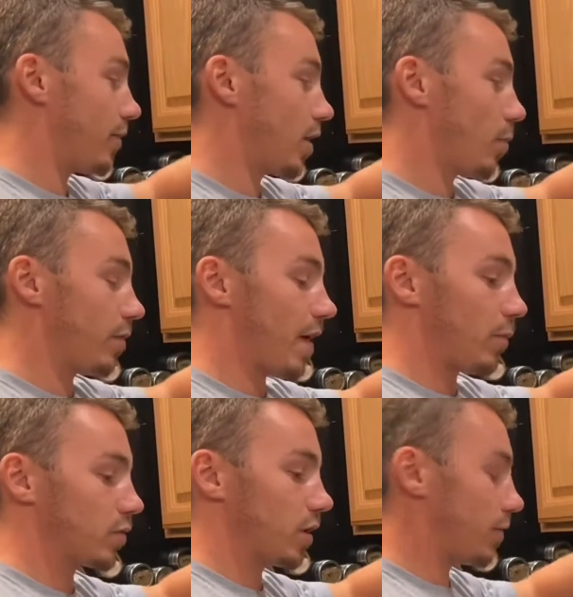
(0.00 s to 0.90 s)
cup of apple
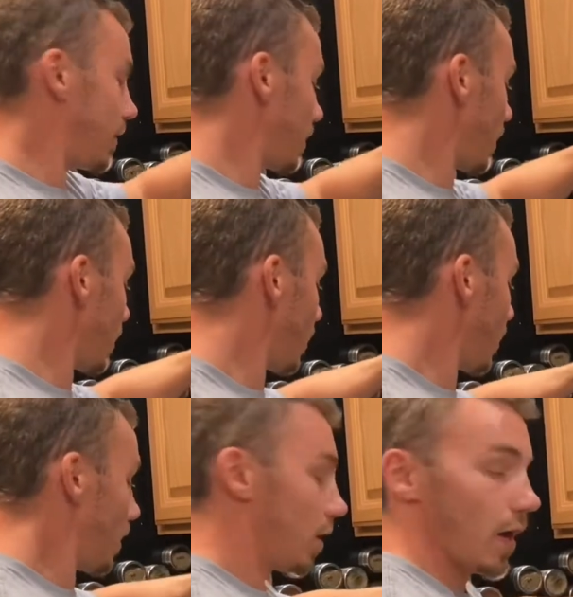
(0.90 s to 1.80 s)
cider vinegar
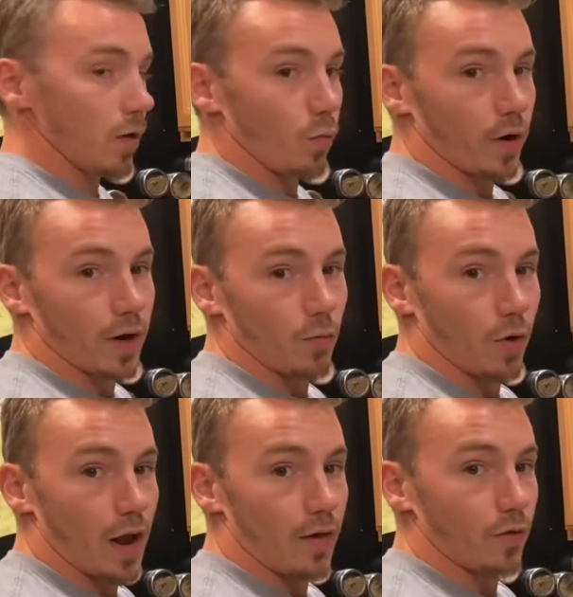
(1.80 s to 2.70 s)
and 1
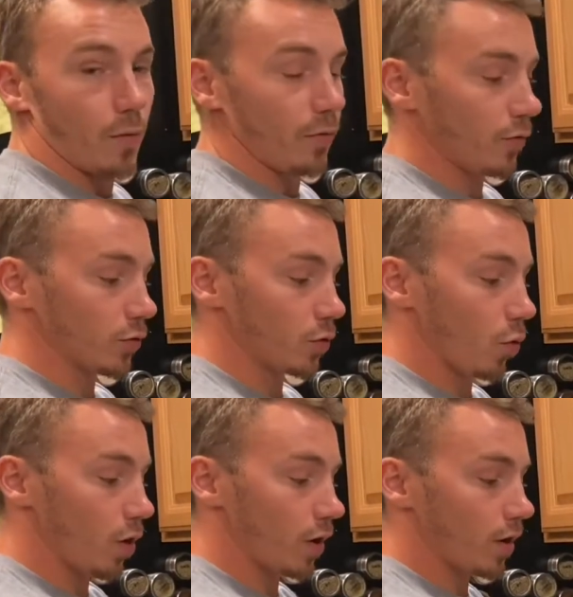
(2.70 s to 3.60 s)
1/2 cup of filtered
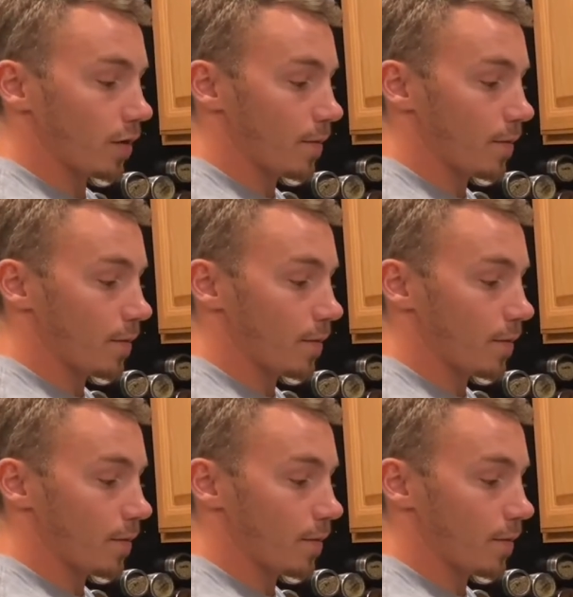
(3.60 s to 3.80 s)
water,